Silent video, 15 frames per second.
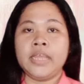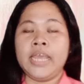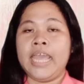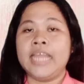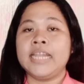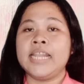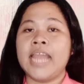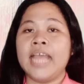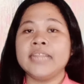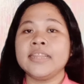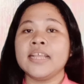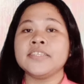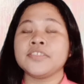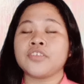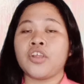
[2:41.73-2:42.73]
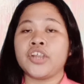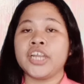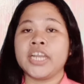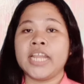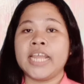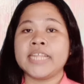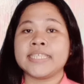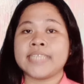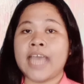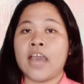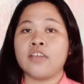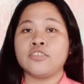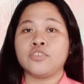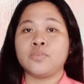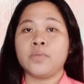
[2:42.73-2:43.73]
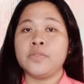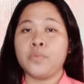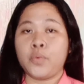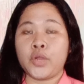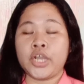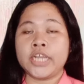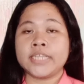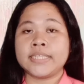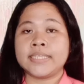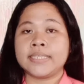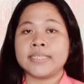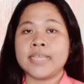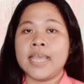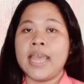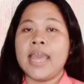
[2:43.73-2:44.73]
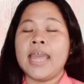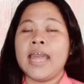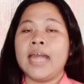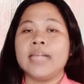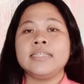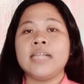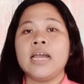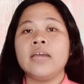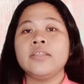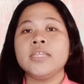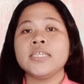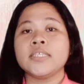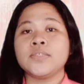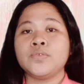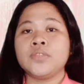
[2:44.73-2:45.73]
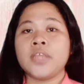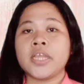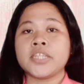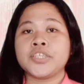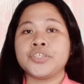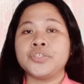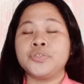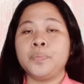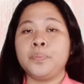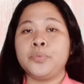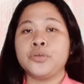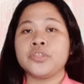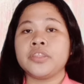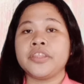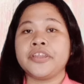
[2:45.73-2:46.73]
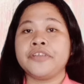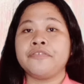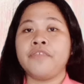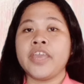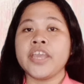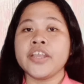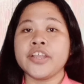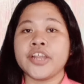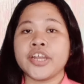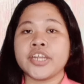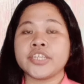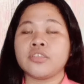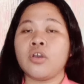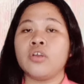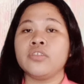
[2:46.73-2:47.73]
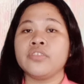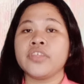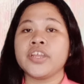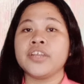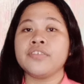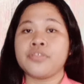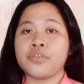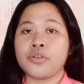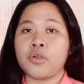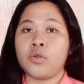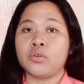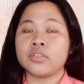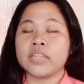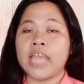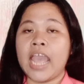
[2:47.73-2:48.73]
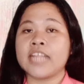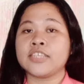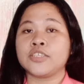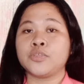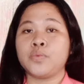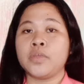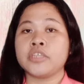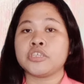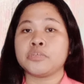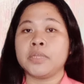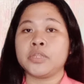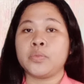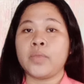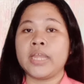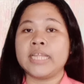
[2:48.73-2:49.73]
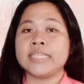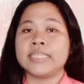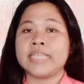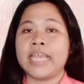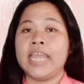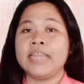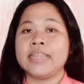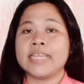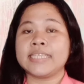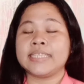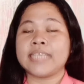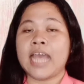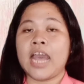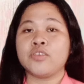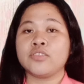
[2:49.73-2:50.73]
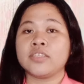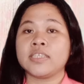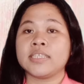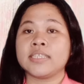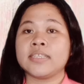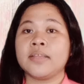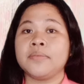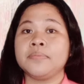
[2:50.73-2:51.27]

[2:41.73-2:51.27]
In Let Us Correlate Sounds with Words, allow the students to put their fingers on their throat and switch between saying the sounds